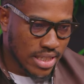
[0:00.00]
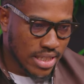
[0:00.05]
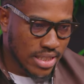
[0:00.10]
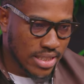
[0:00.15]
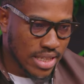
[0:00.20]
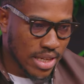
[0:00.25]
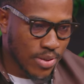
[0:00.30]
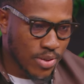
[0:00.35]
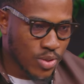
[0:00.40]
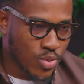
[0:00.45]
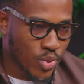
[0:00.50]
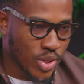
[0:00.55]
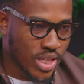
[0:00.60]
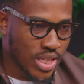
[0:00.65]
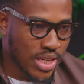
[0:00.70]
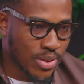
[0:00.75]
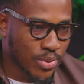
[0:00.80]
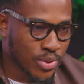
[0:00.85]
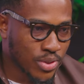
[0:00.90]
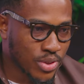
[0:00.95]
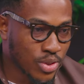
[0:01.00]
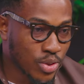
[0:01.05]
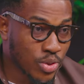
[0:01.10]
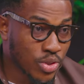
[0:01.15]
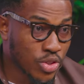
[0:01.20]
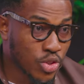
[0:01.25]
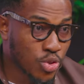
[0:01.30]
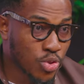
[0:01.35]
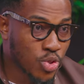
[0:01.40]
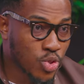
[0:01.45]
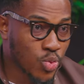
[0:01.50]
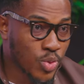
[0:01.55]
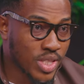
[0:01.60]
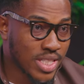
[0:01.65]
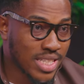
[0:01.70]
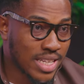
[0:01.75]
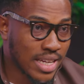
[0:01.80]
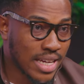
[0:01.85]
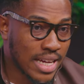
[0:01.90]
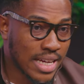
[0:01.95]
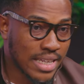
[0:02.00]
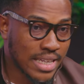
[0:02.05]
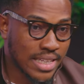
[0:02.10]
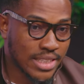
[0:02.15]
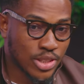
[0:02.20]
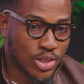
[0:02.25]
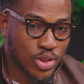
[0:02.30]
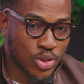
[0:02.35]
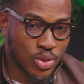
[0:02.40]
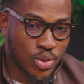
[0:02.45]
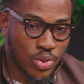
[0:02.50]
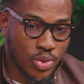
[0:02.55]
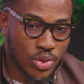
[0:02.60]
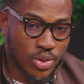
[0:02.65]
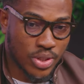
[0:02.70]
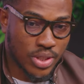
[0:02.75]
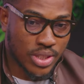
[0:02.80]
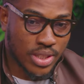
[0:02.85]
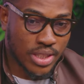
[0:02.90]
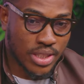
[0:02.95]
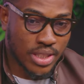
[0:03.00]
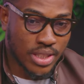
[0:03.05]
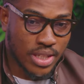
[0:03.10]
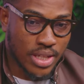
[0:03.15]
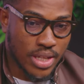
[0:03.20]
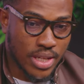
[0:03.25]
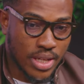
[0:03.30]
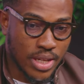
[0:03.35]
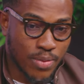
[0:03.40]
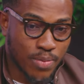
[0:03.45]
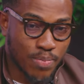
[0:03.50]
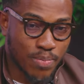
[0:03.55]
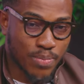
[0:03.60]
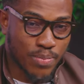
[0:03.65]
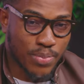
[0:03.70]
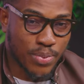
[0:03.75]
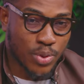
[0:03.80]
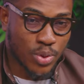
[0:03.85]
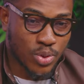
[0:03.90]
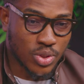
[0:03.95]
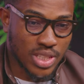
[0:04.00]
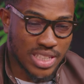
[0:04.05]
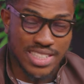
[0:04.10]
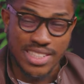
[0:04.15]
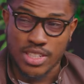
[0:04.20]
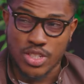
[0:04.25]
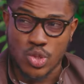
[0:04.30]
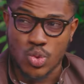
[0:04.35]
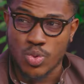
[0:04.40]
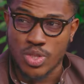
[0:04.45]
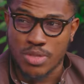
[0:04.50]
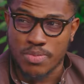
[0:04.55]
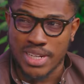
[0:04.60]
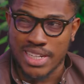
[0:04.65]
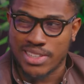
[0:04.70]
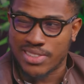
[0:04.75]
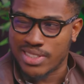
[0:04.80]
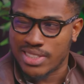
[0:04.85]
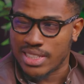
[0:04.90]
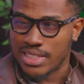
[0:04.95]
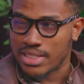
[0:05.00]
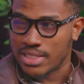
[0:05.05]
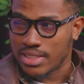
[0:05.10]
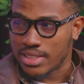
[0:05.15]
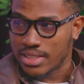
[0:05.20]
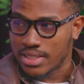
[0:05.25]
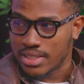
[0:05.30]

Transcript: that was when I was going through Twitter and I saw a post, I think a tweet by Krisani.